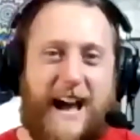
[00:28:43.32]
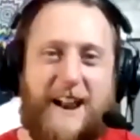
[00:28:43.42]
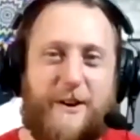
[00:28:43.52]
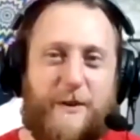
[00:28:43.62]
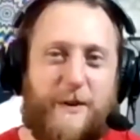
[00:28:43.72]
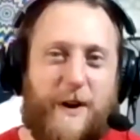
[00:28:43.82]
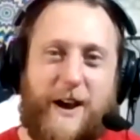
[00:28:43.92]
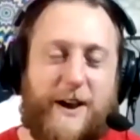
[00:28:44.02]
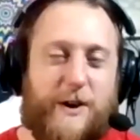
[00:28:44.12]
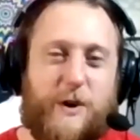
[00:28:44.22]
I don't know
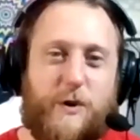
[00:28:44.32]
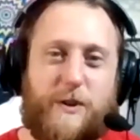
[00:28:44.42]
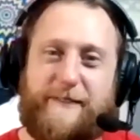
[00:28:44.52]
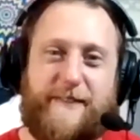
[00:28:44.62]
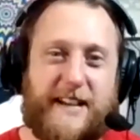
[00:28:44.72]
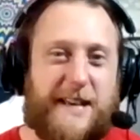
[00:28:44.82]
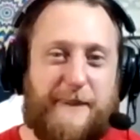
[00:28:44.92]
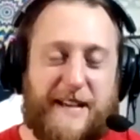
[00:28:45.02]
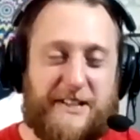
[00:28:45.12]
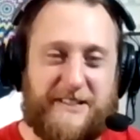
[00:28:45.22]
uh, who the fuck
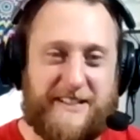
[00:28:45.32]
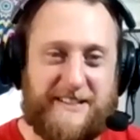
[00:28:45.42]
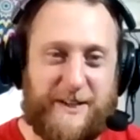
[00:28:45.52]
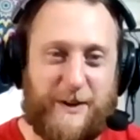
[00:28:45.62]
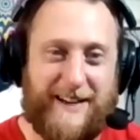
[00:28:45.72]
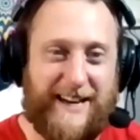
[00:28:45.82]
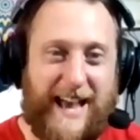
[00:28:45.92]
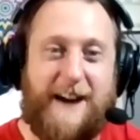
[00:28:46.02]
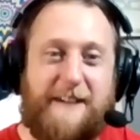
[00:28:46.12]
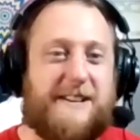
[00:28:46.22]
you pitched it to,
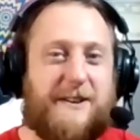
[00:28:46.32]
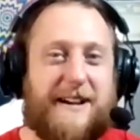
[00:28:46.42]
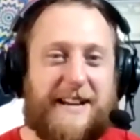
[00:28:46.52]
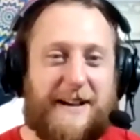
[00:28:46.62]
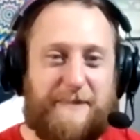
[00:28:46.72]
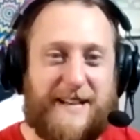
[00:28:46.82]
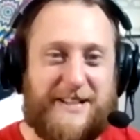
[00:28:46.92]
and how do you end up